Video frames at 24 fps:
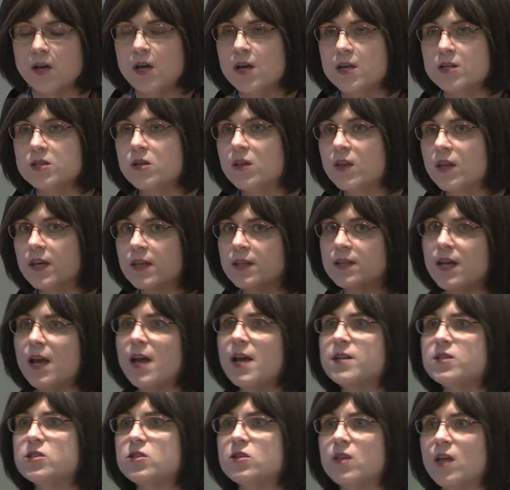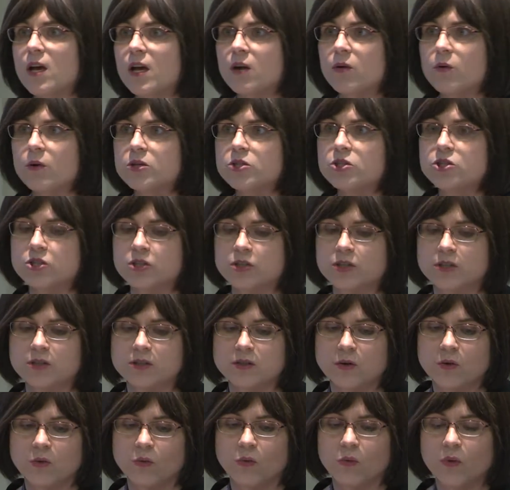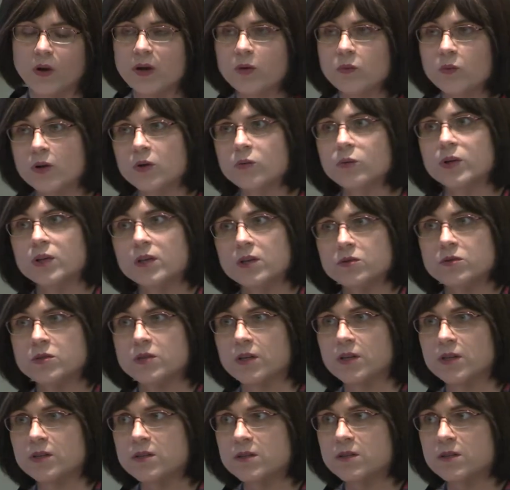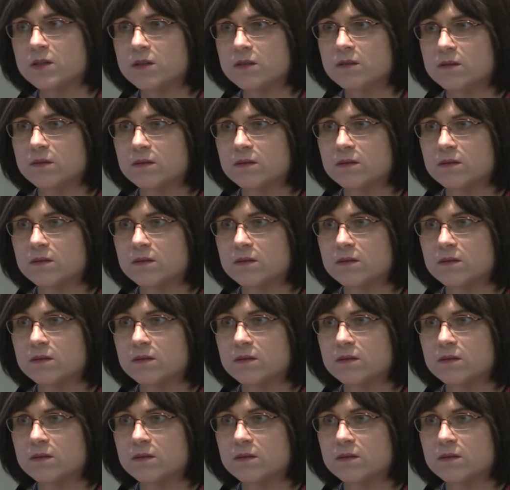So they get to answer that question, when will we use this?